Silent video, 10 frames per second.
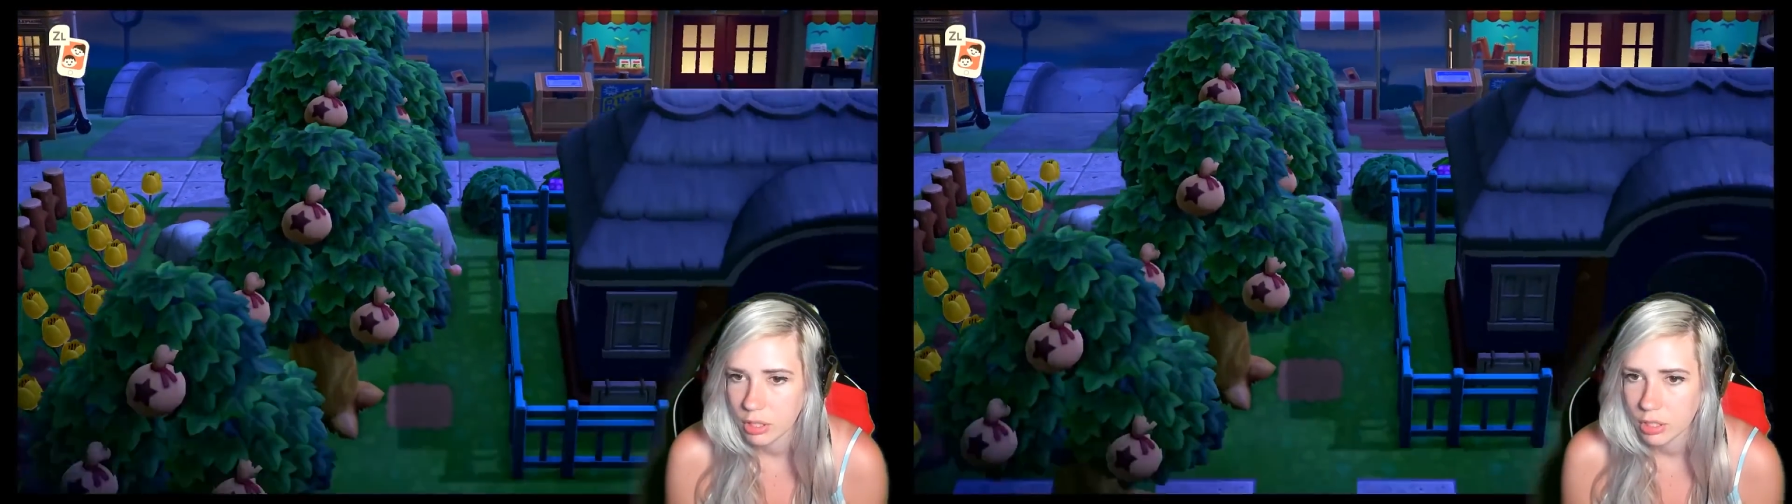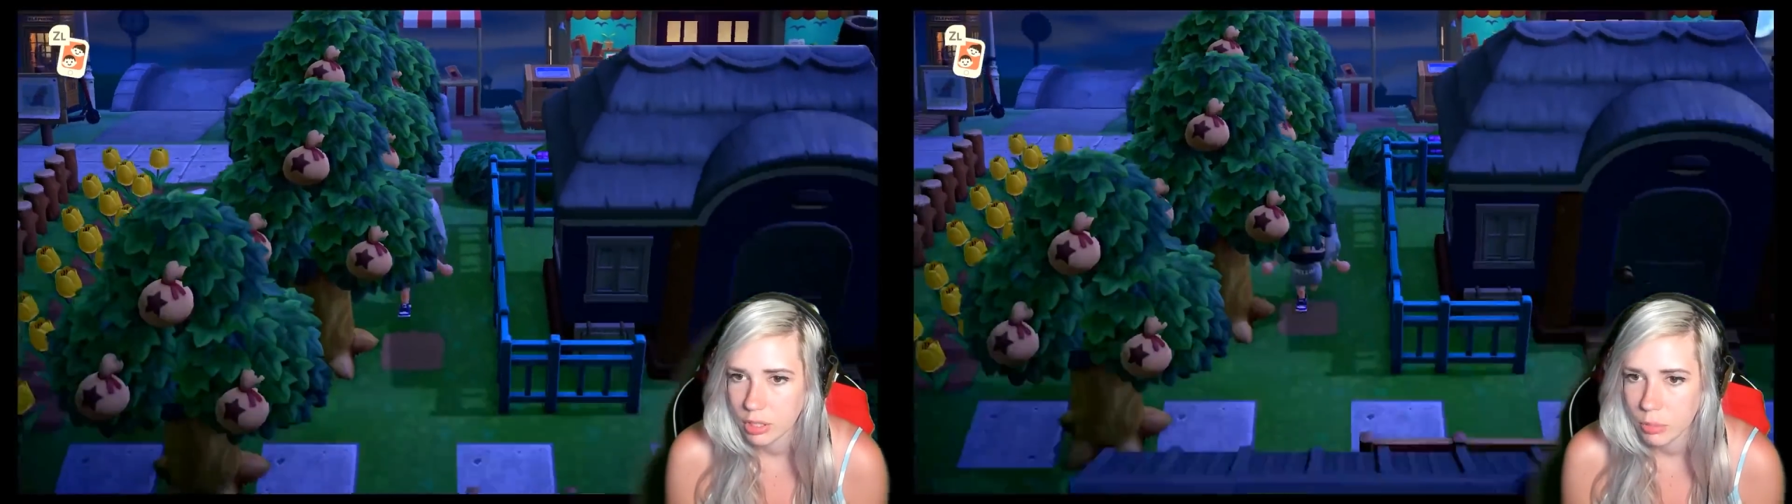
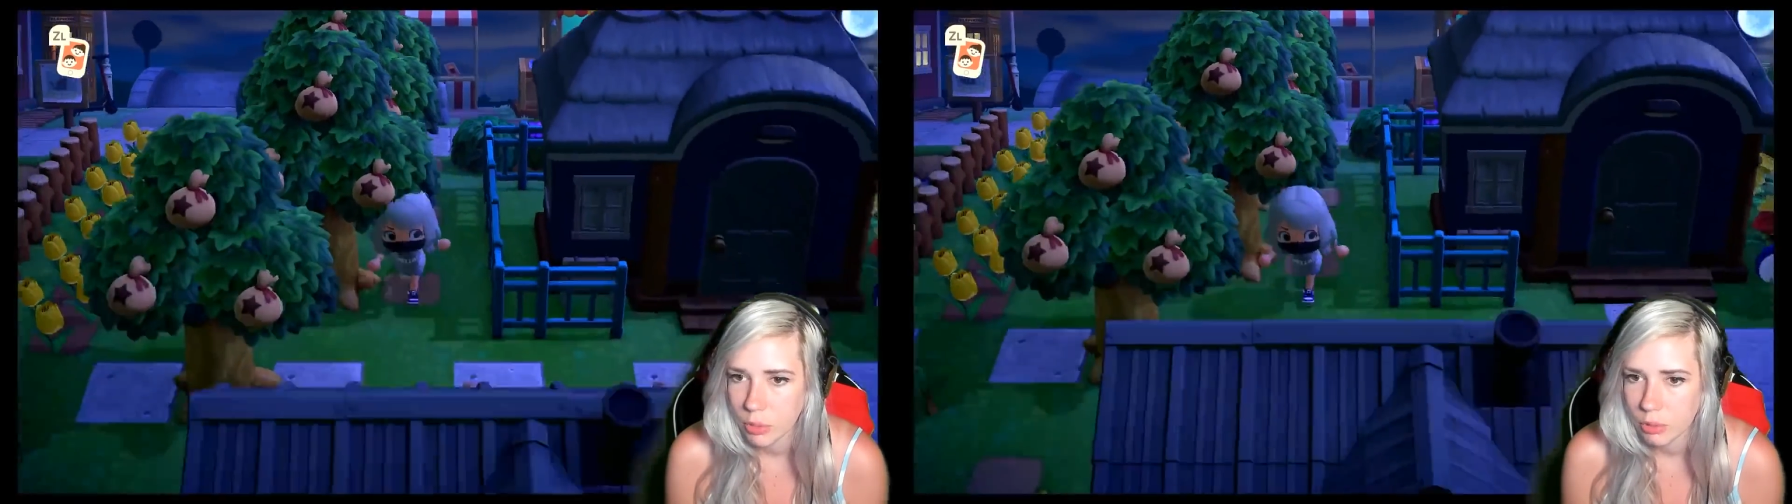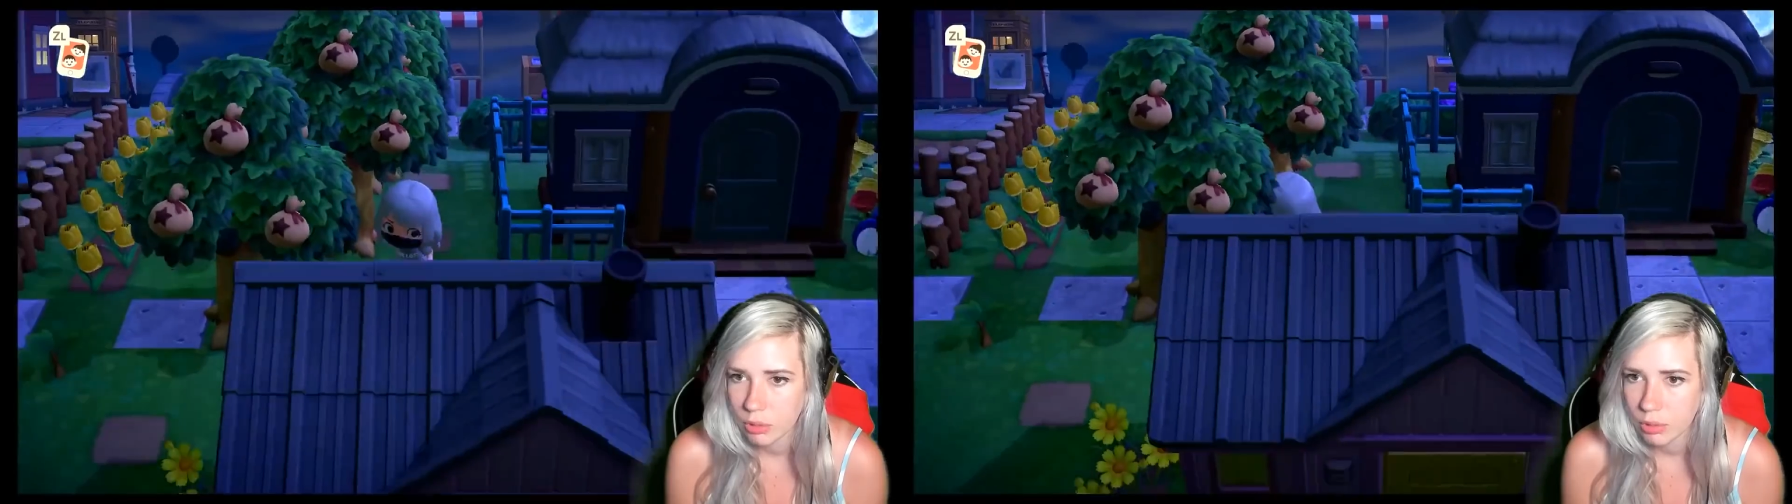
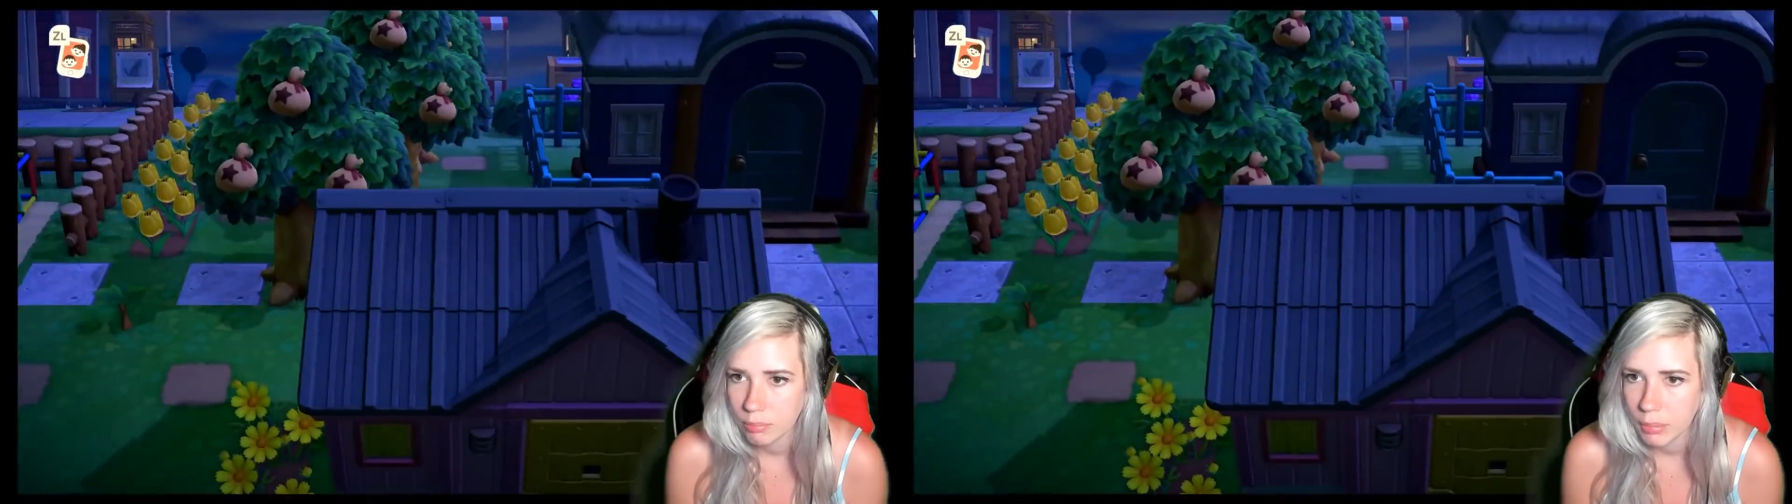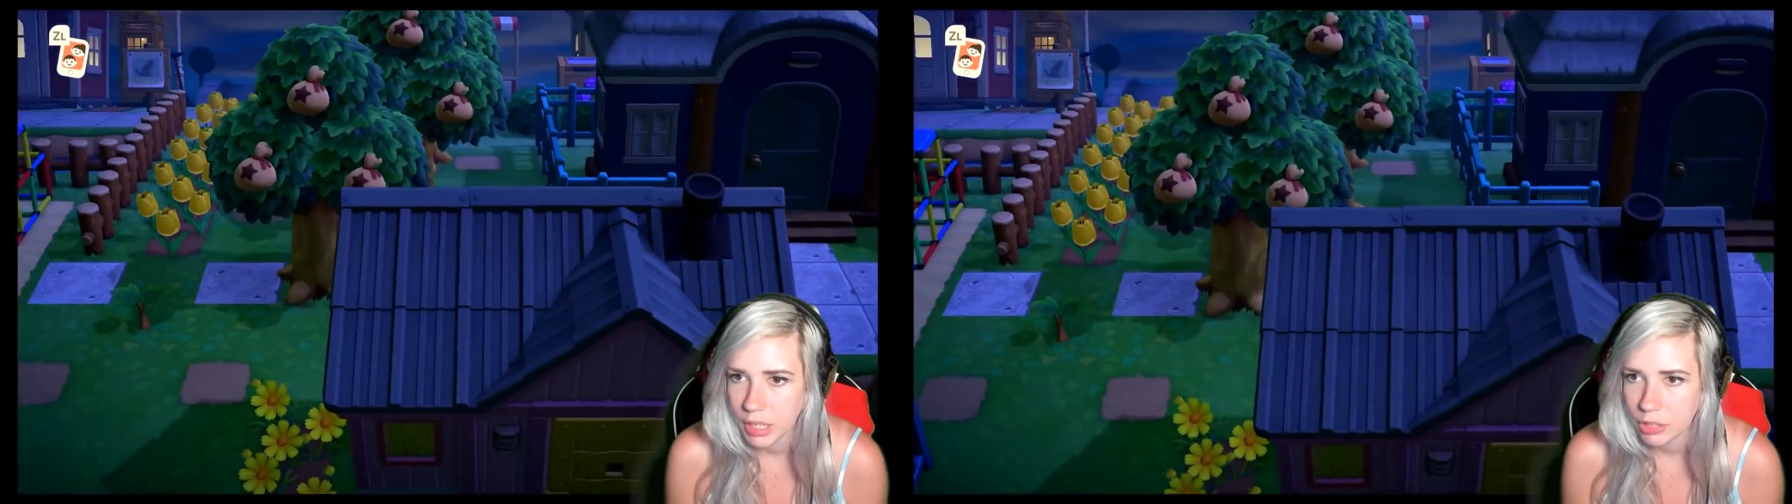communal
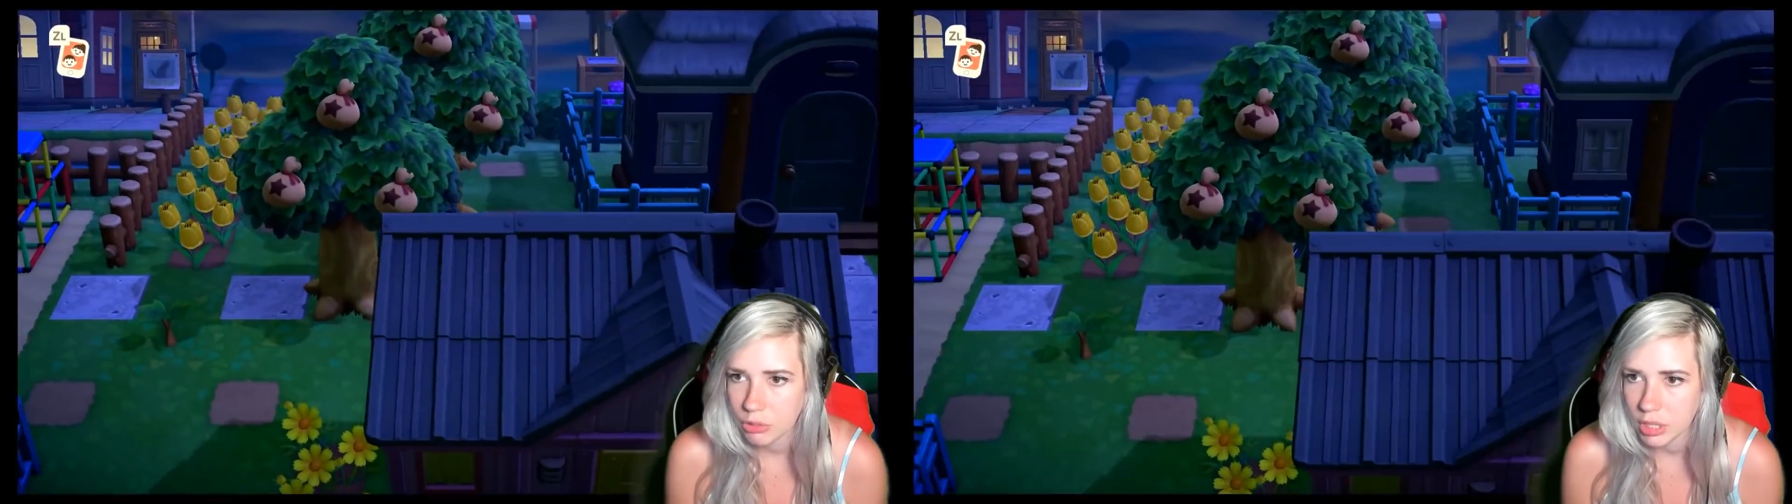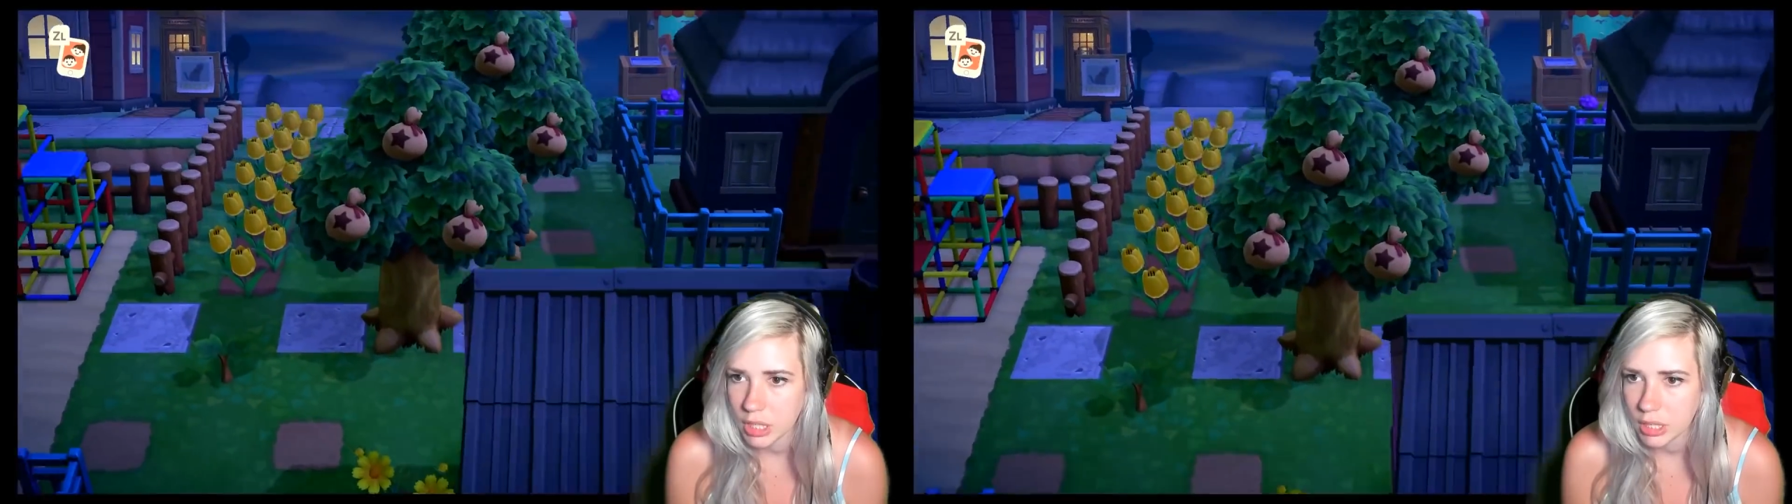money
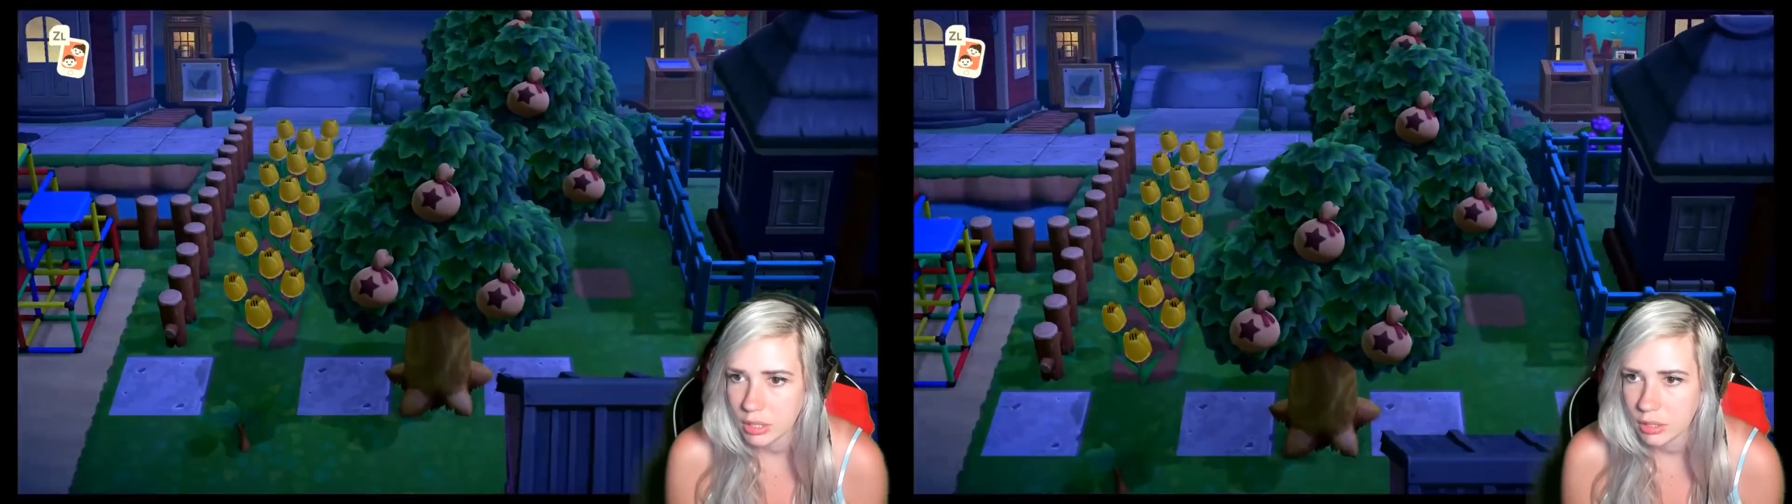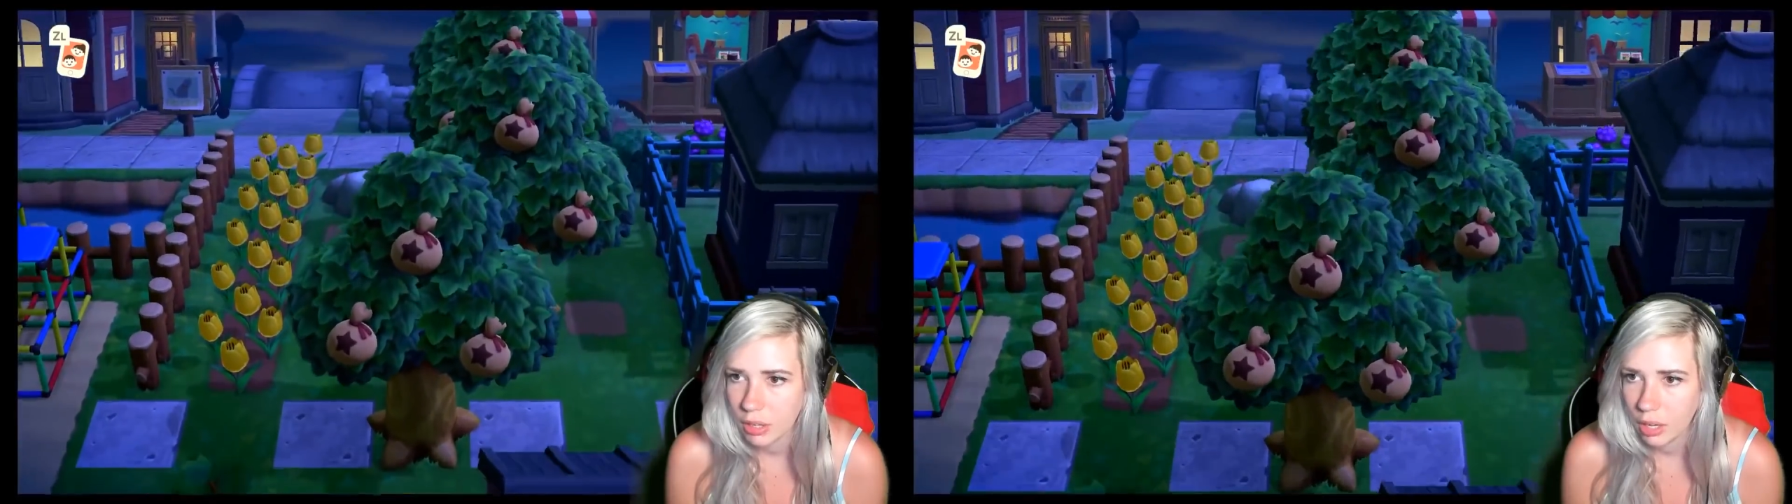
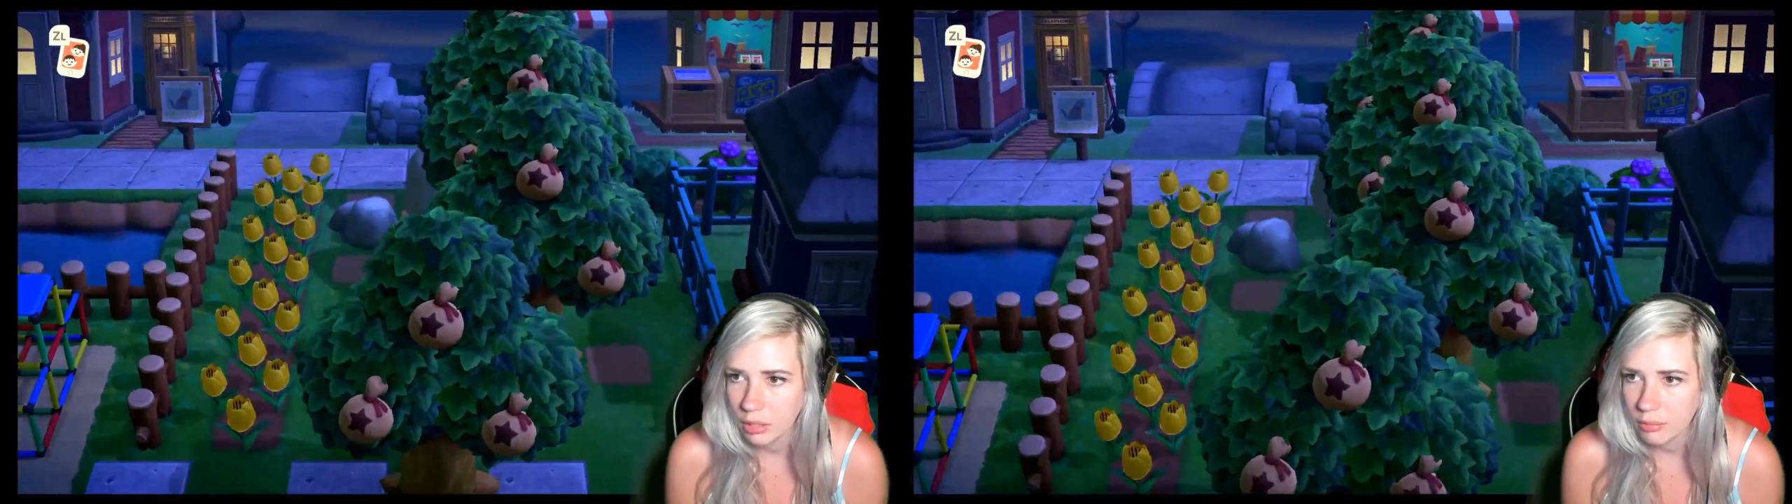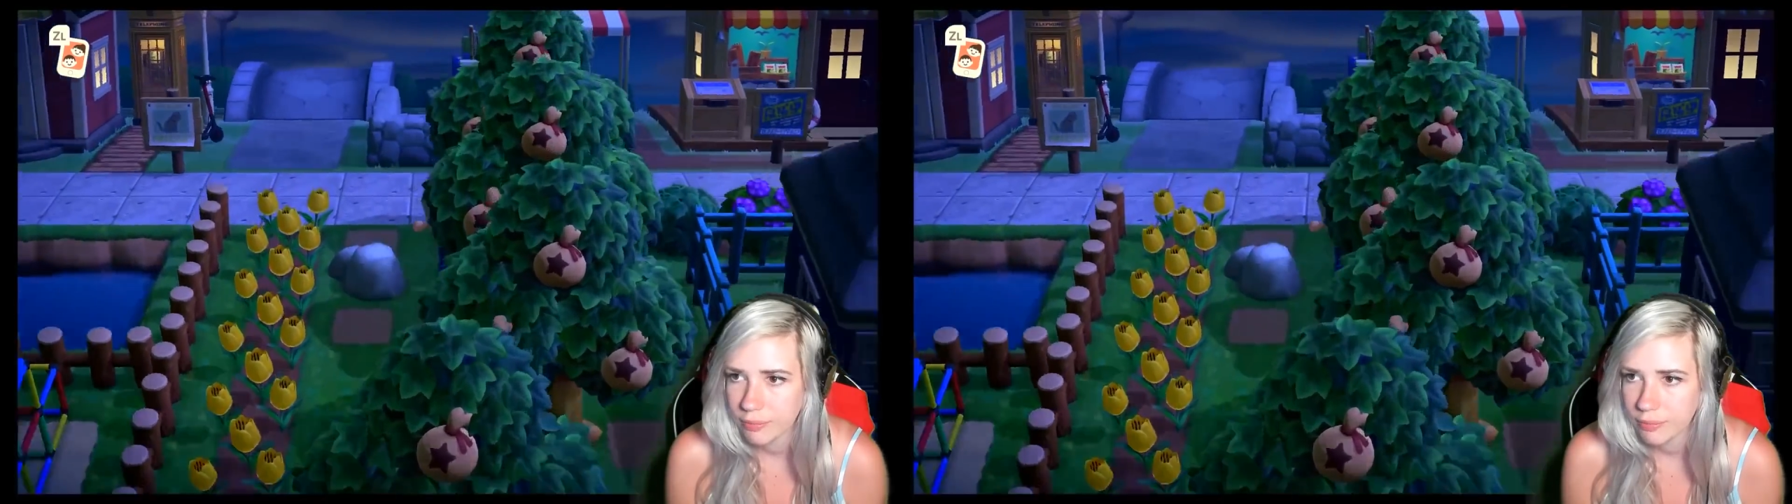tree garden.